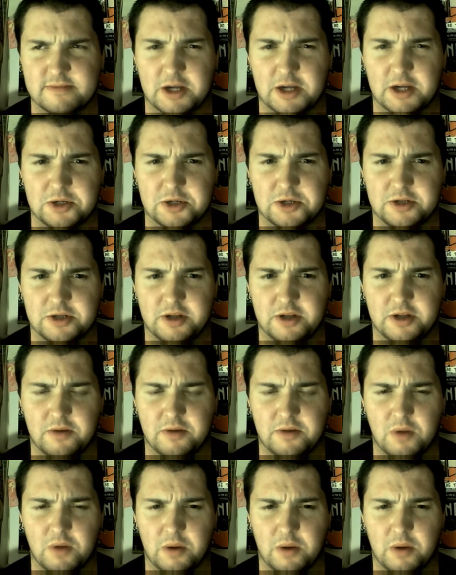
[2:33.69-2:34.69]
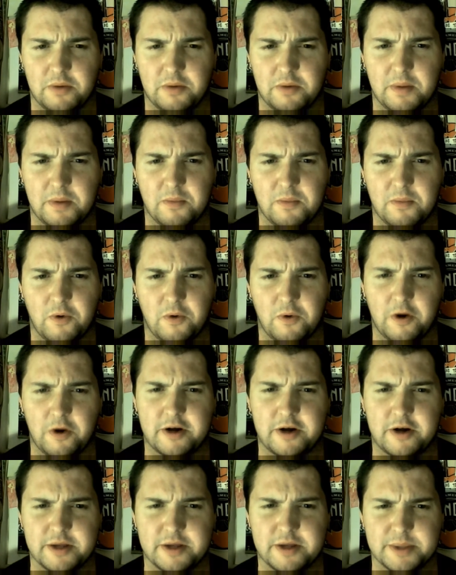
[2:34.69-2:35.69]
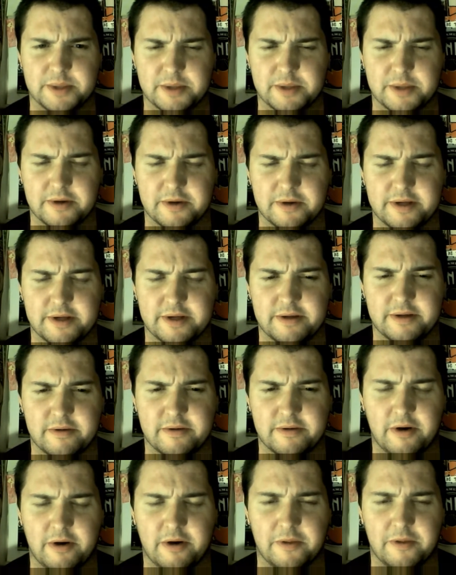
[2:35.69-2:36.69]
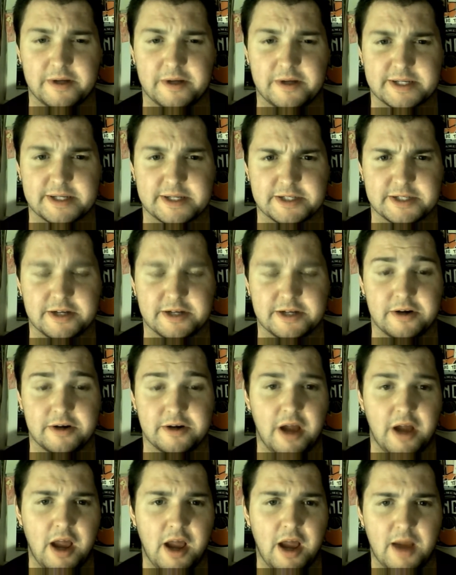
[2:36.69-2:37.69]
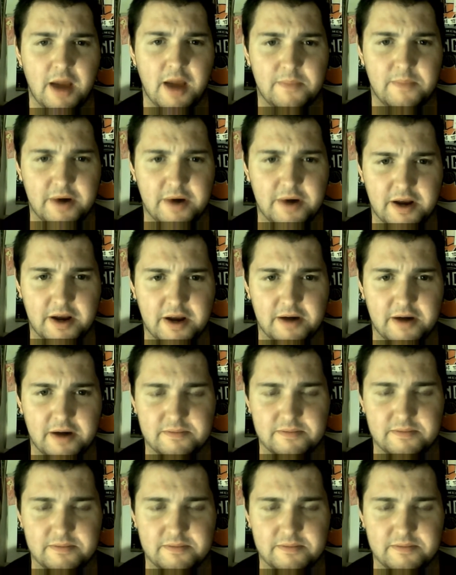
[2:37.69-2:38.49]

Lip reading: I should, though, a little bit more, considering all things considered. But,